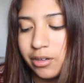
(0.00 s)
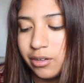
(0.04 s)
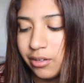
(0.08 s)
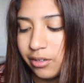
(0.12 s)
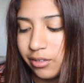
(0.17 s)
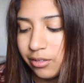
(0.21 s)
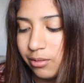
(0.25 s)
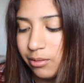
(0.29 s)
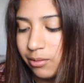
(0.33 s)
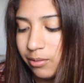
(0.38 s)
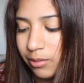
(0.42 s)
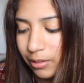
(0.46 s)

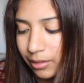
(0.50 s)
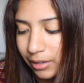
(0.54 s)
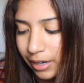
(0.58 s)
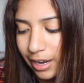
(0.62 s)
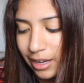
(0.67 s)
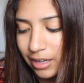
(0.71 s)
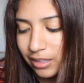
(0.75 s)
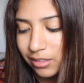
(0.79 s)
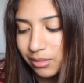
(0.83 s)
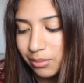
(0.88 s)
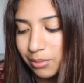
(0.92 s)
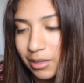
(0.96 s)
underscore
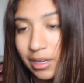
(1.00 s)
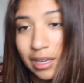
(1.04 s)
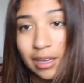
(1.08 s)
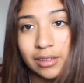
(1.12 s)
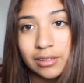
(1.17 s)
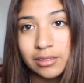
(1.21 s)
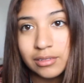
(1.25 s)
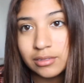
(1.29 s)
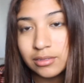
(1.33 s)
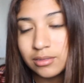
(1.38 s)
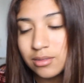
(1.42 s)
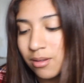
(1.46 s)
asked me,
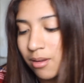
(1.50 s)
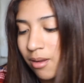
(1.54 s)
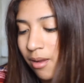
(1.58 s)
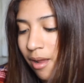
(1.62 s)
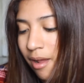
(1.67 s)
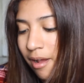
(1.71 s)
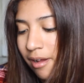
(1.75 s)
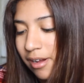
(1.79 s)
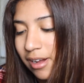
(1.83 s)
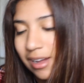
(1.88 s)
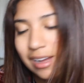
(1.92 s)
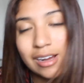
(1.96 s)

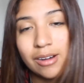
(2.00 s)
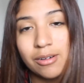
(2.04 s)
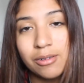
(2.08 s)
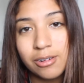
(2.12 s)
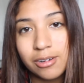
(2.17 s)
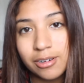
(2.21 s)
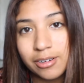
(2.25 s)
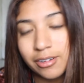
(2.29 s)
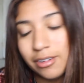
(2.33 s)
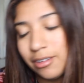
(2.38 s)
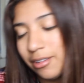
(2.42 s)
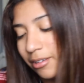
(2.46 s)
how
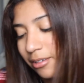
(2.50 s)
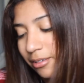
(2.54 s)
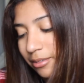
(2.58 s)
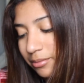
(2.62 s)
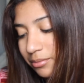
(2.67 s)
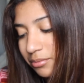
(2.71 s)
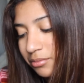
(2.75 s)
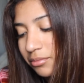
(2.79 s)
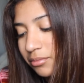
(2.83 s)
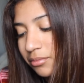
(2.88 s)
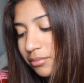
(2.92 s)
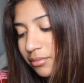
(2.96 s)
are you?
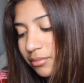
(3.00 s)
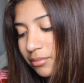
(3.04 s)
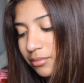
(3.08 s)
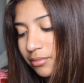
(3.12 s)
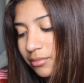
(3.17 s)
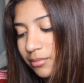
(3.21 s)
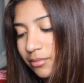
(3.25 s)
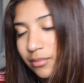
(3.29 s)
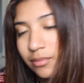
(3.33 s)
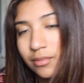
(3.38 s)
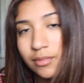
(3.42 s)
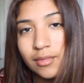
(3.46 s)

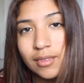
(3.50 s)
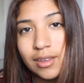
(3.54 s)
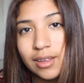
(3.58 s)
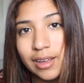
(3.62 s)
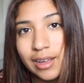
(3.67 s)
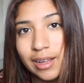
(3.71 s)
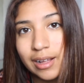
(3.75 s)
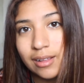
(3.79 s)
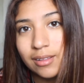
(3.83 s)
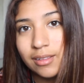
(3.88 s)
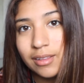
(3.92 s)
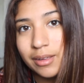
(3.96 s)

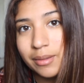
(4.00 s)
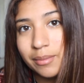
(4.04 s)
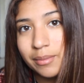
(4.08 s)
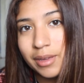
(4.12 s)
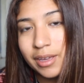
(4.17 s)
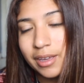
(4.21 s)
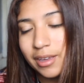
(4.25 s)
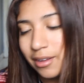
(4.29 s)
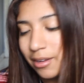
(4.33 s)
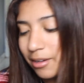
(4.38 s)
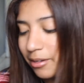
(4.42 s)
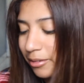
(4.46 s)

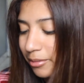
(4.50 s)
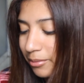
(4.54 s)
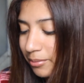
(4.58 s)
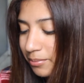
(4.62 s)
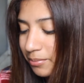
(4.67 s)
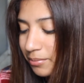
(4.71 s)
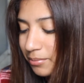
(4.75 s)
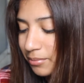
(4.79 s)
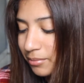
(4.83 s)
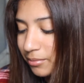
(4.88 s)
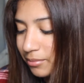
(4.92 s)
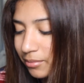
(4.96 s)
LMAO.
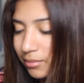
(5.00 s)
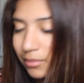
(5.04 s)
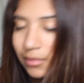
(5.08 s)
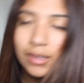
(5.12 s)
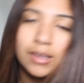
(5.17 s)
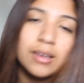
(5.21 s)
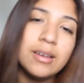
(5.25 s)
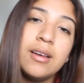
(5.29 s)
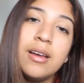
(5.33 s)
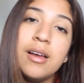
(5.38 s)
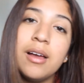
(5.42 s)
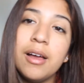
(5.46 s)

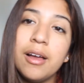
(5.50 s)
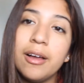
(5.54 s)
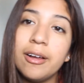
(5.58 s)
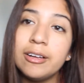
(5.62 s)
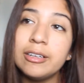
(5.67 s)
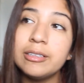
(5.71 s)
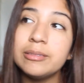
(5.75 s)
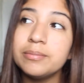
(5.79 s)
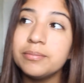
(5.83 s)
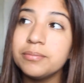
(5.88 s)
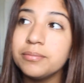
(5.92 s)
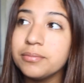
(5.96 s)

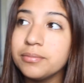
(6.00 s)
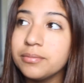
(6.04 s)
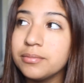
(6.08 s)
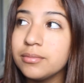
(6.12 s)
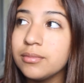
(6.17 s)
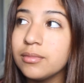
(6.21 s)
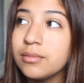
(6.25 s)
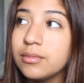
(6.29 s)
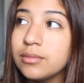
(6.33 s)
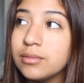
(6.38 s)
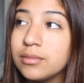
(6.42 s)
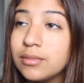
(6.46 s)

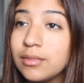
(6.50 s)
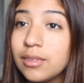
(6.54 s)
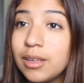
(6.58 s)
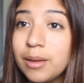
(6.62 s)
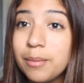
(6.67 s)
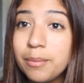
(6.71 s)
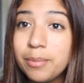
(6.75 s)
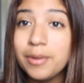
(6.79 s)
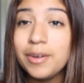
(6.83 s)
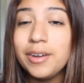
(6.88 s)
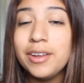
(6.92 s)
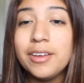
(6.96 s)

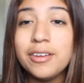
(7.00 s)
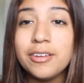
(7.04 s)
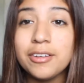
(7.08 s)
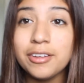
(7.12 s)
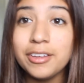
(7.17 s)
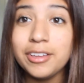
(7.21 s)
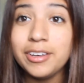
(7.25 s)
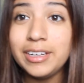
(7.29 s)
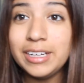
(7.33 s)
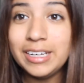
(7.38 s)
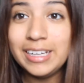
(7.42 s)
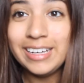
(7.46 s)
I'm pretty
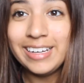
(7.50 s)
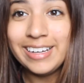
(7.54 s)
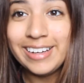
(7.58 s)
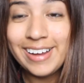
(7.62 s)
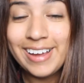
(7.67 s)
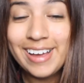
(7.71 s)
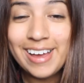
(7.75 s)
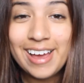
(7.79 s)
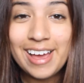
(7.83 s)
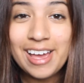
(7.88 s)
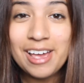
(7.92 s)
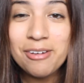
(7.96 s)
good.
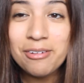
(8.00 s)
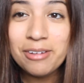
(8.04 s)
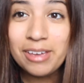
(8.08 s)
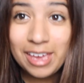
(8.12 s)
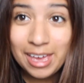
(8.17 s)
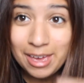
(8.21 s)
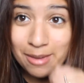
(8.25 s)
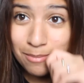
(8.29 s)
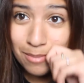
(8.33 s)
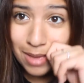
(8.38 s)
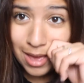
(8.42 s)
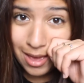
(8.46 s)
I
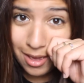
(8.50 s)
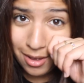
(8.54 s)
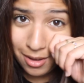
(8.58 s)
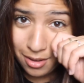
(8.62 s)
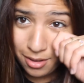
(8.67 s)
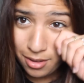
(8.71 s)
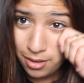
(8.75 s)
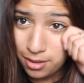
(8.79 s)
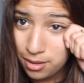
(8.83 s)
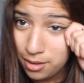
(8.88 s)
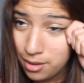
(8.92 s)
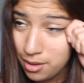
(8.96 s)
came
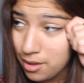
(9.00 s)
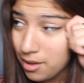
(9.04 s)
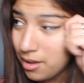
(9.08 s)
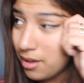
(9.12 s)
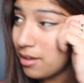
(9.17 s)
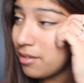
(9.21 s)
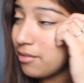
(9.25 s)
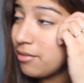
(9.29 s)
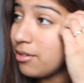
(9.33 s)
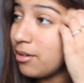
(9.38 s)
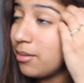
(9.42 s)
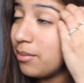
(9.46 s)
back
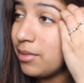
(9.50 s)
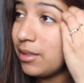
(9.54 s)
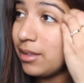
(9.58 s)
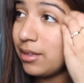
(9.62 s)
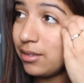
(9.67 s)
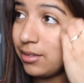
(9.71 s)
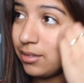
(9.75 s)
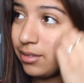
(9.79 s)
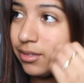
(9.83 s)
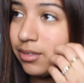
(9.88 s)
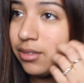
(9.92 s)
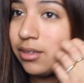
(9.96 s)
from
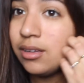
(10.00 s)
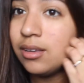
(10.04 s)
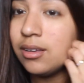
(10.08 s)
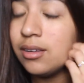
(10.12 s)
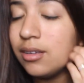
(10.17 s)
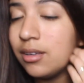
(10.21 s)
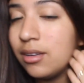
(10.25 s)
this